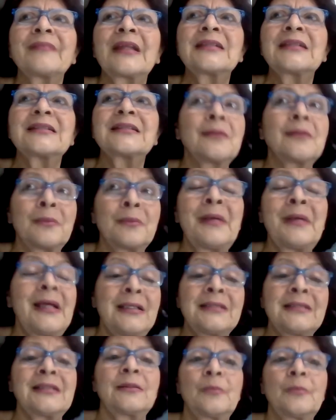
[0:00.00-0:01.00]
it's an
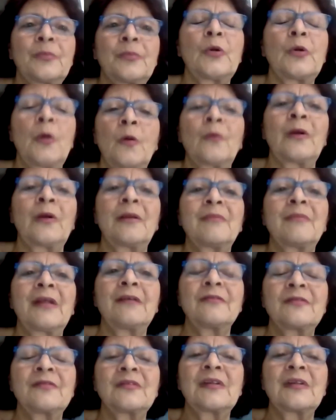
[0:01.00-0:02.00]
amazing
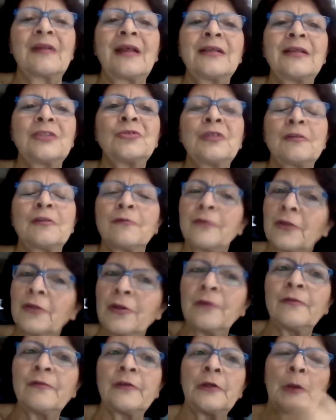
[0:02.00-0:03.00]
program. They're doing
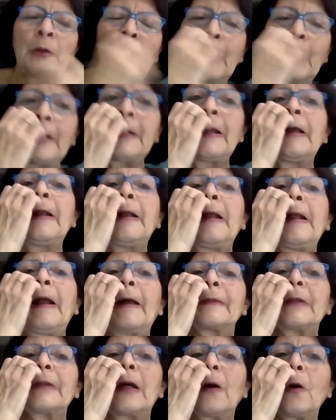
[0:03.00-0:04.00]
very, very well.
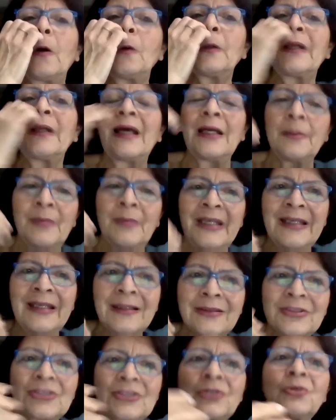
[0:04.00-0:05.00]
And the whole aim
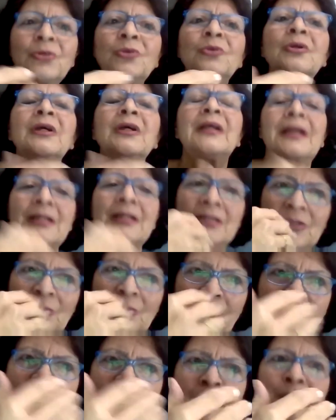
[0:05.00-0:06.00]
here too is to
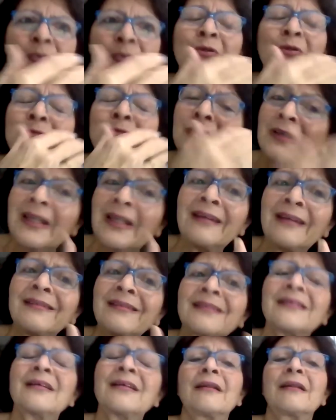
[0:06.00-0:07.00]
prevent
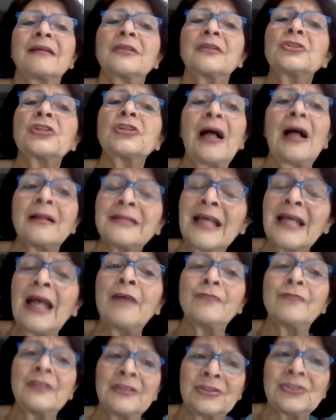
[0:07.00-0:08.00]
the child
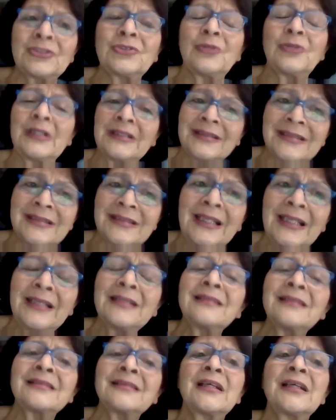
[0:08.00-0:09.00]
having to
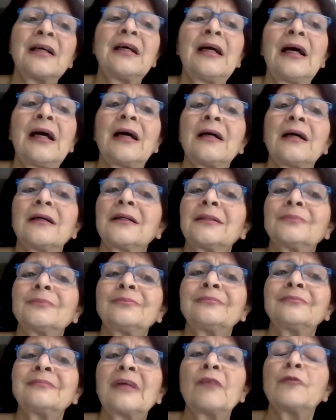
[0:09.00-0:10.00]
attend
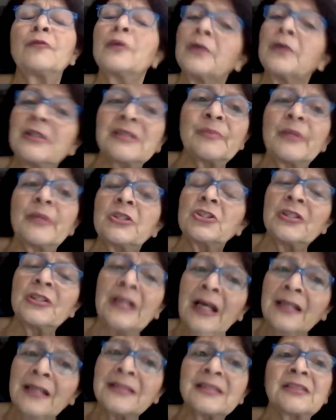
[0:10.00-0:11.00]
a very
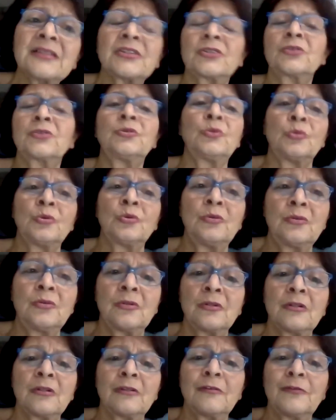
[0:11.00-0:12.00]
specialized school
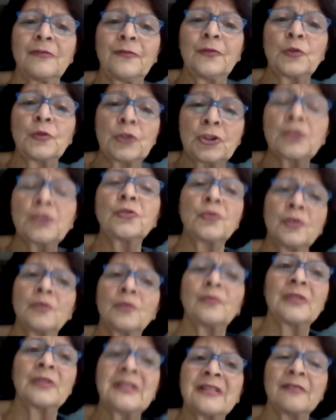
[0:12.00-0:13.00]
for
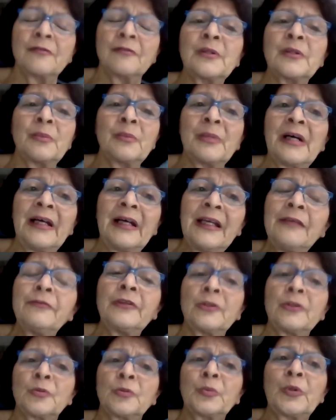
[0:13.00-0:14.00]
children with severe
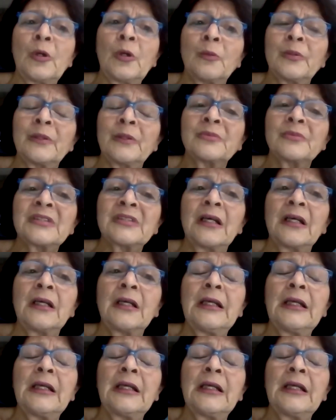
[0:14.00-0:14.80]
behavioral problems